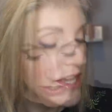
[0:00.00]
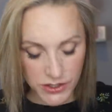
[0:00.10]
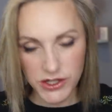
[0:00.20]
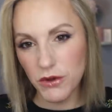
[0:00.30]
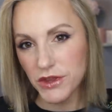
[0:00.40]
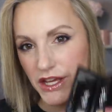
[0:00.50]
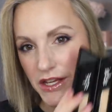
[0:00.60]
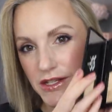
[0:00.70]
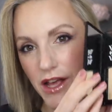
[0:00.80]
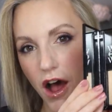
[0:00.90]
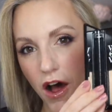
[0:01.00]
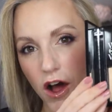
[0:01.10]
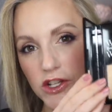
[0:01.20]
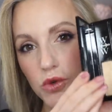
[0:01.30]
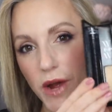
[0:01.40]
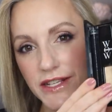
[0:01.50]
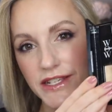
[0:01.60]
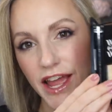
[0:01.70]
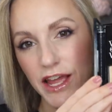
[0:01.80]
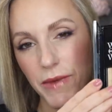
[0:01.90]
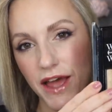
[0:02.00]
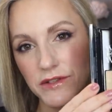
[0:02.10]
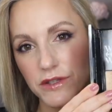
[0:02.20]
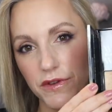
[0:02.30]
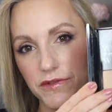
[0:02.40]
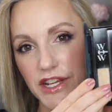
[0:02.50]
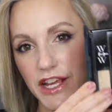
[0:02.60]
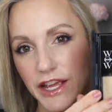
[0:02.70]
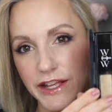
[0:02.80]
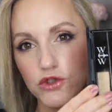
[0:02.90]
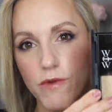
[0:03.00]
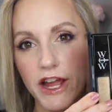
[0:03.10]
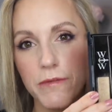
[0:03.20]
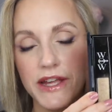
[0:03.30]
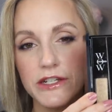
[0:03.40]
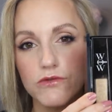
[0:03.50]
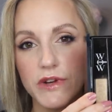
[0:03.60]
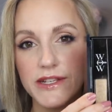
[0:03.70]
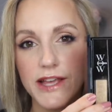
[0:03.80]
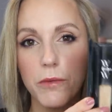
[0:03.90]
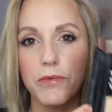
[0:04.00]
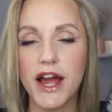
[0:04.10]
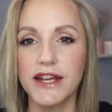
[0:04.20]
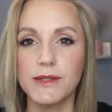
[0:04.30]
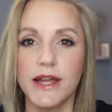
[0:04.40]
So these are £28.50 each recommended retail price.